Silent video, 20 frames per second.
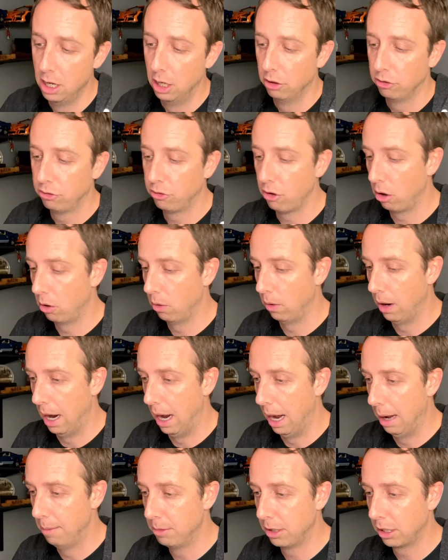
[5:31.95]
So
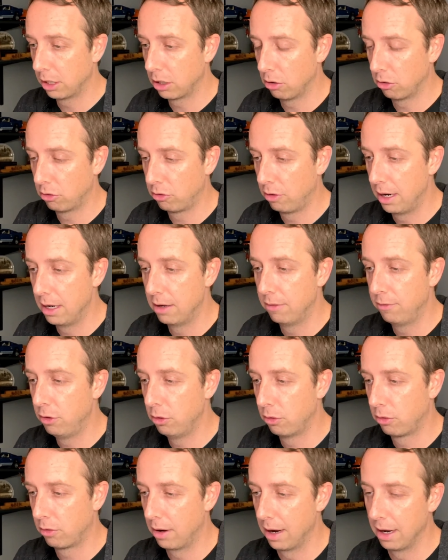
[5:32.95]
I'm going to go create a
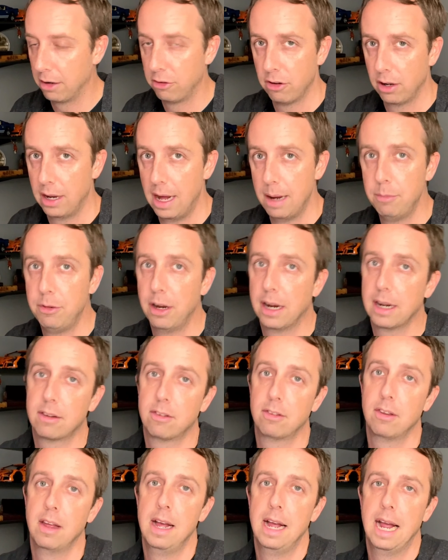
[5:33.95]
few credential
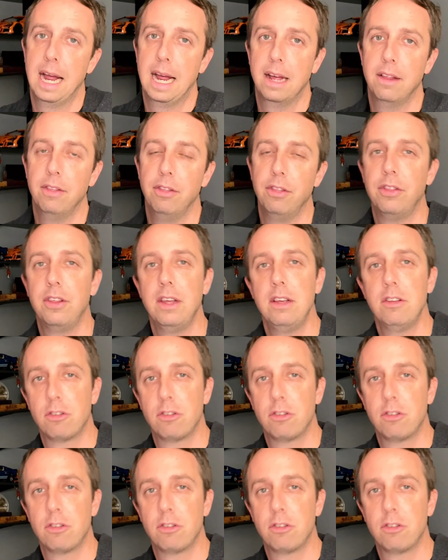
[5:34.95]
objects, and these